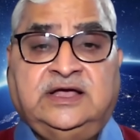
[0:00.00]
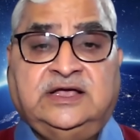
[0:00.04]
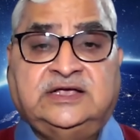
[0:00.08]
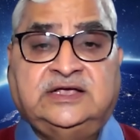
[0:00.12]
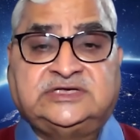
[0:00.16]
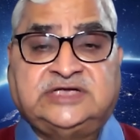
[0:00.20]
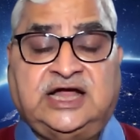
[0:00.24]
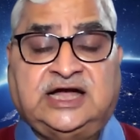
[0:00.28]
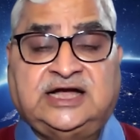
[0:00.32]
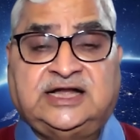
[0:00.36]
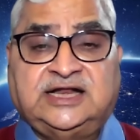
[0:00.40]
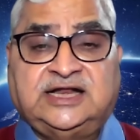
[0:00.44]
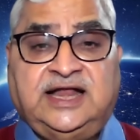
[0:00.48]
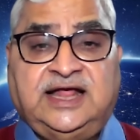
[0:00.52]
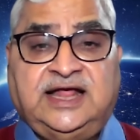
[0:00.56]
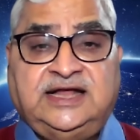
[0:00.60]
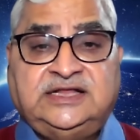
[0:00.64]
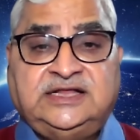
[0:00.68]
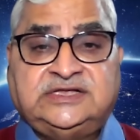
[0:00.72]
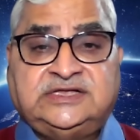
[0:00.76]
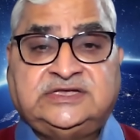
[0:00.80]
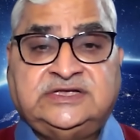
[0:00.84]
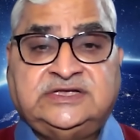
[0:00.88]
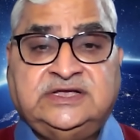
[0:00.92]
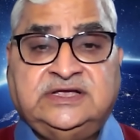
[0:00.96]

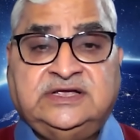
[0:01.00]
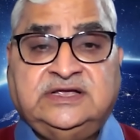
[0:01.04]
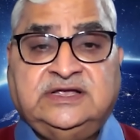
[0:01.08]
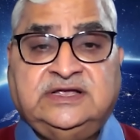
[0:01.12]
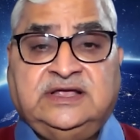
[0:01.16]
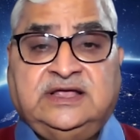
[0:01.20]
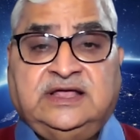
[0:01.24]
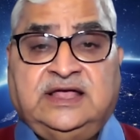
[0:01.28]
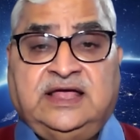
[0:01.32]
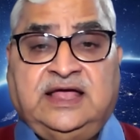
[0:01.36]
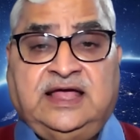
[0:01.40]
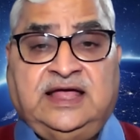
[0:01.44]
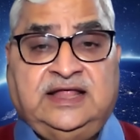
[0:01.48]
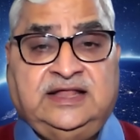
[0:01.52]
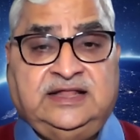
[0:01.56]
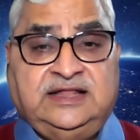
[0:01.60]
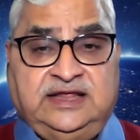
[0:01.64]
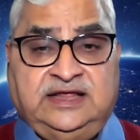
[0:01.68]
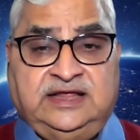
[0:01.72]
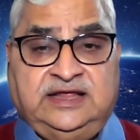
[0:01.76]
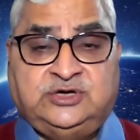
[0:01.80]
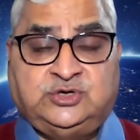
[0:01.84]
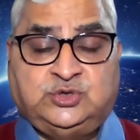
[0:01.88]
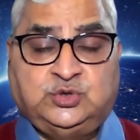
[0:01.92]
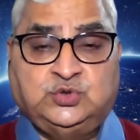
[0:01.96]
satellites, and
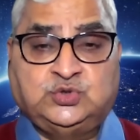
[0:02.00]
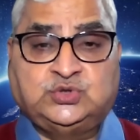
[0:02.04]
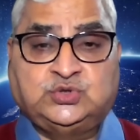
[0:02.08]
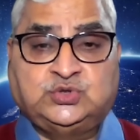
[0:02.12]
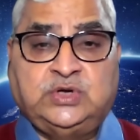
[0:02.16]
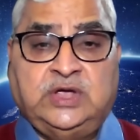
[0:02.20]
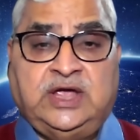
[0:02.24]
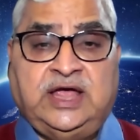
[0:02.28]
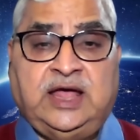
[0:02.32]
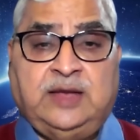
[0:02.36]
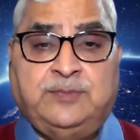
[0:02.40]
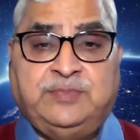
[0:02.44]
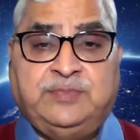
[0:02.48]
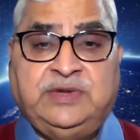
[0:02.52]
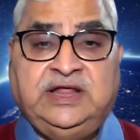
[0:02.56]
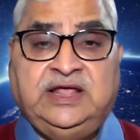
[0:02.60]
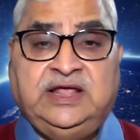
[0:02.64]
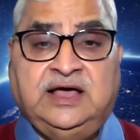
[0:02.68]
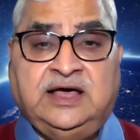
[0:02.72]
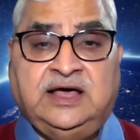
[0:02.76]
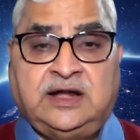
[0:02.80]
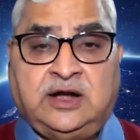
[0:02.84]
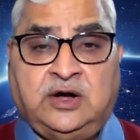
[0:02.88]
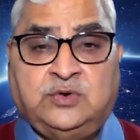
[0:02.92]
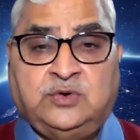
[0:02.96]
issues happening
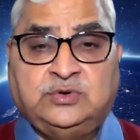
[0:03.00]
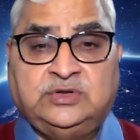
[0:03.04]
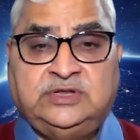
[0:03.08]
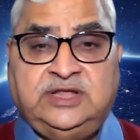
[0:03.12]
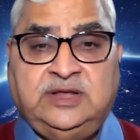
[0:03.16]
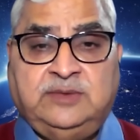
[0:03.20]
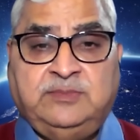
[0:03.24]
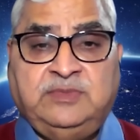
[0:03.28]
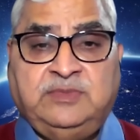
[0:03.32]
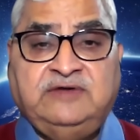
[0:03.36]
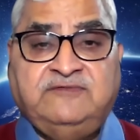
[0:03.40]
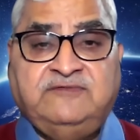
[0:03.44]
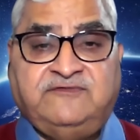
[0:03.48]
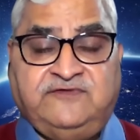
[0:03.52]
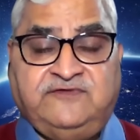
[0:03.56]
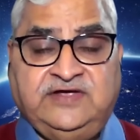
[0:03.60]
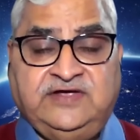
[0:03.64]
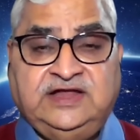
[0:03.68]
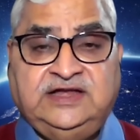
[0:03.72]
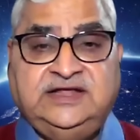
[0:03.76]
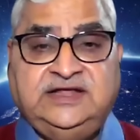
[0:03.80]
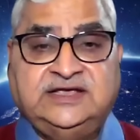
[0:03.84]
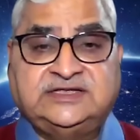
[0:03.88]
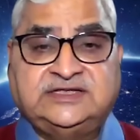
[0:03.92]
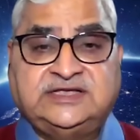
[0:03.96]
around them and
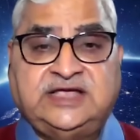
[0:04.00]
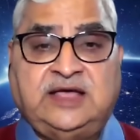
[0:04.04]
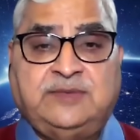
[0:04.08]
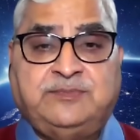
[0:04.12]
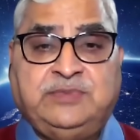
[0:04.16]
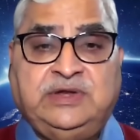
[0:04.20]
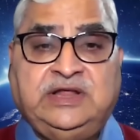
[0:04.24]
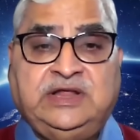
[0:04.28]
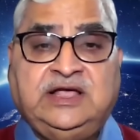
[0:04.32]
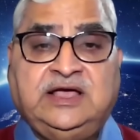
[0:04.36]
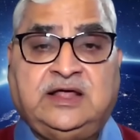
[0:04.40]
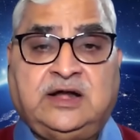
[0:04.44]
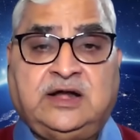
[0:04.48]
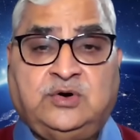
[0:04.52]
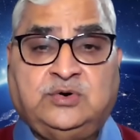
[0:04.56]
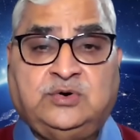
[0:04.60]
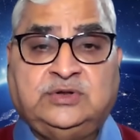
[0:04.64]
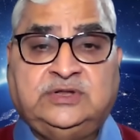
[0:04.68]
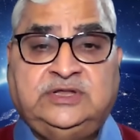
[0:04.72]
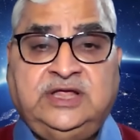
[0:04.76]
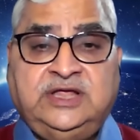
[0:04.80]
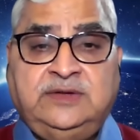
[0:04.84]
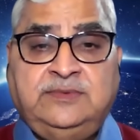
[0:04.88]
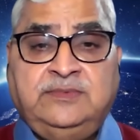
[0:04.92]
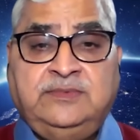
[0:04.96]
failures happening
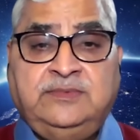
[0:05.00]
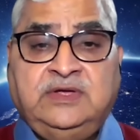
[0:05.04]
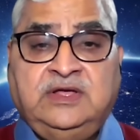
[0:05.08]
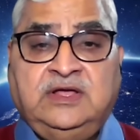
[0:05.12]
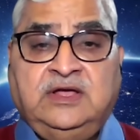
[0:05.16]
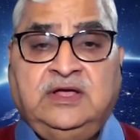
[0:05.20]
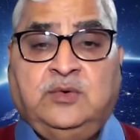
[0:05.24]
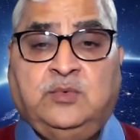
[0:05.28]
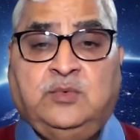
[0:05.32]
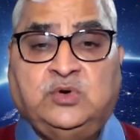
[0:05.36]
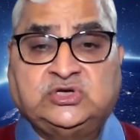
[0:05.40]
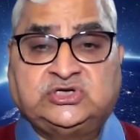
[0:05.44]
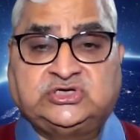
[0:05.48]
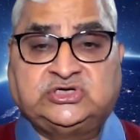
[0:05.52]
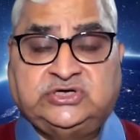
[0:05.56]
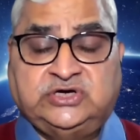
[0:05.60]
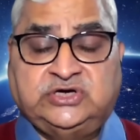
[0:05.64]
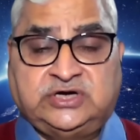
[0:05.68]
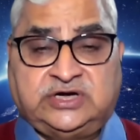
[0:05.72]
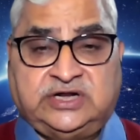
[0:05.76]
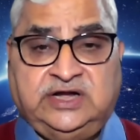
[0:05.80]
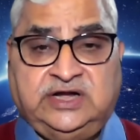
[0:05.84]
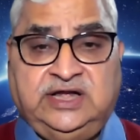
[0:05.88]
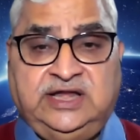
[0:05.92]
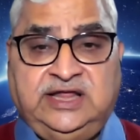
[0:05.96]
around them, was
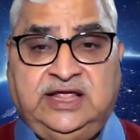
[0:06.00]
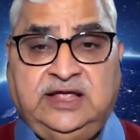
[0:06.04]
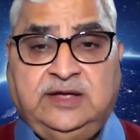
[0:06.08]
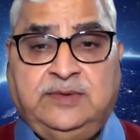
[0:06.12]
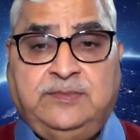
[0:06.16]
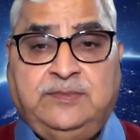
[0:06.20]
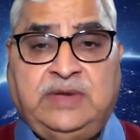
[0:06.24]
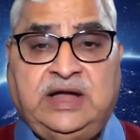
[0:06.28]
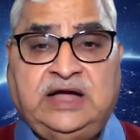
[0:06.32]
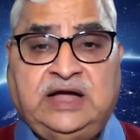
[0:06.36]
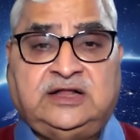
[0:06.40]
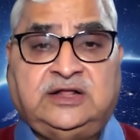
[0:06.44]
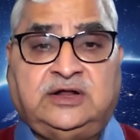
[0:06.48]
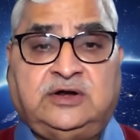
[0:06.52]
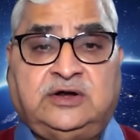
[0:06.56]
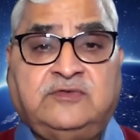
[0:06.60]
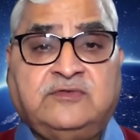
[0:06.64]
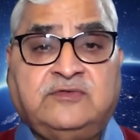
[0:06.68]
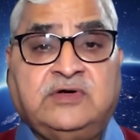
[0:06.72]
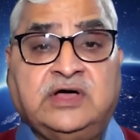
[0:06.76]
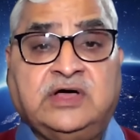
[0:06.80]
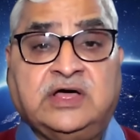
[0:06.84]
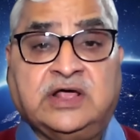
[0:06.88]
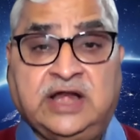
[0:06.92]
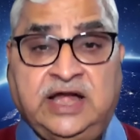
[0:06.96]
certainly a matter
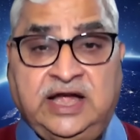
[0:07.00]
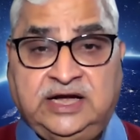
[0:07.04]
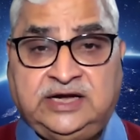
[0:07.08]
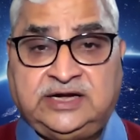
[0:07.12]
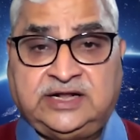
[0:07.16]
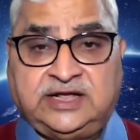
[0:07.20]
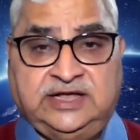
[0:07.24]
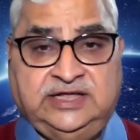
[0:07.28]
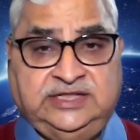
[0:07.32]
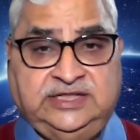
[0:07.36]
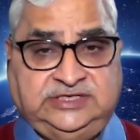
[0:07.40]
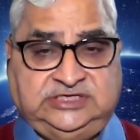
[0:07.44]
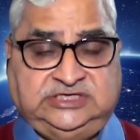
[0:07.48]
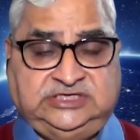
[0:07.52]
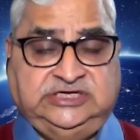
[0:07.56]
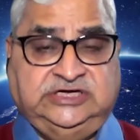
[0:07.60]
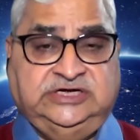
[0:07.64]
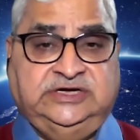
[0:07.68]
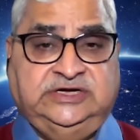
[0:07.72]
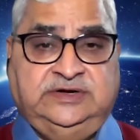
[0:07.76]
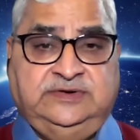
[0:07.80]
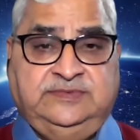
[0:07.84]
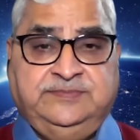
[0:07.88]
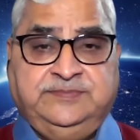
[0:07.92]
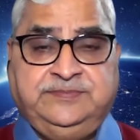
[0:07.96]
of great
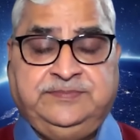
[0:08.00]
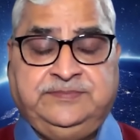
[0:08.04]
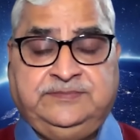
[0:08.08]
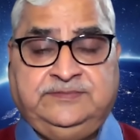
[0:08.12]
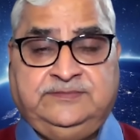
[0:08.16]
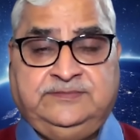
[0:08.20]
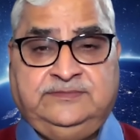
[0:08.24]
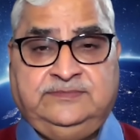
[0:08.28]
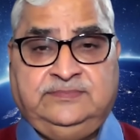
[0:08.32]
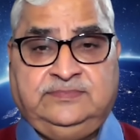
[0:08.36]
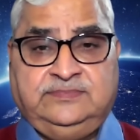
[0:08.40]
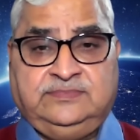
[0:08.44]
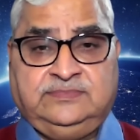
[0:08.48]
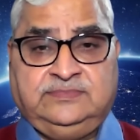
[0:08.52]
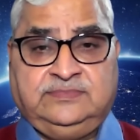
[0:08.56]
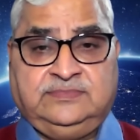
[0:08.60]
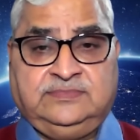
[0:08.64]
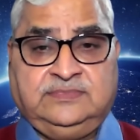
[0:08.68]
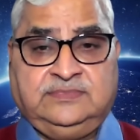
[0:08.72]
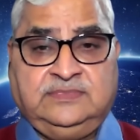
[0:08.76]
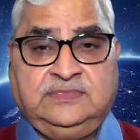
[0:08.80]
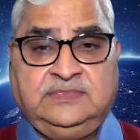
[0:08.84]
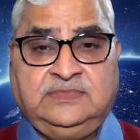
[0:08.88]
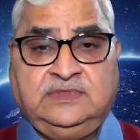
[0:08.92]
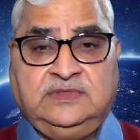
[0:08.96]
concern.
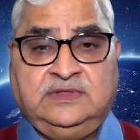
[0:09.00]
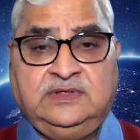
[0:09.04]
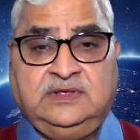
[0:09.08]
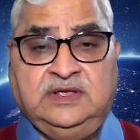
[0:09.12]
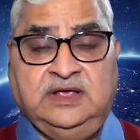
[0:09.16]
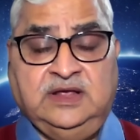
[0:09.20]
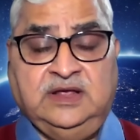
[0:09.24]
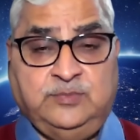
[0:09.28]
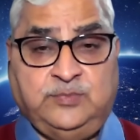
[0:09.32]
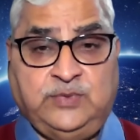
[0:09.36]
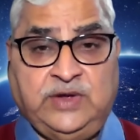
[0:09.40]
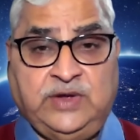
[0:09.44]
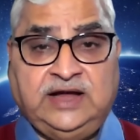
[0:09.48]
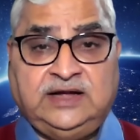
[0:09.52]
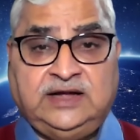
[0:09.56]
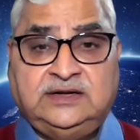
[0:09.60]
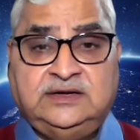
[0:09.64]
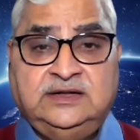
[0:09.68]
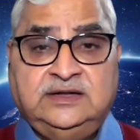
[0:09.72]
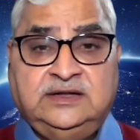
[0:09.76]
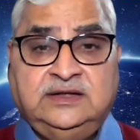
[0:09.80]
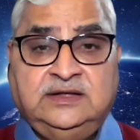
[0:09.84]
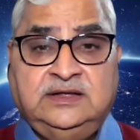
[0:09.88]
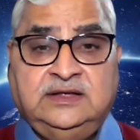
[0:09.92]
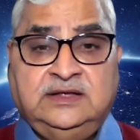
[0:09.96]
In fact,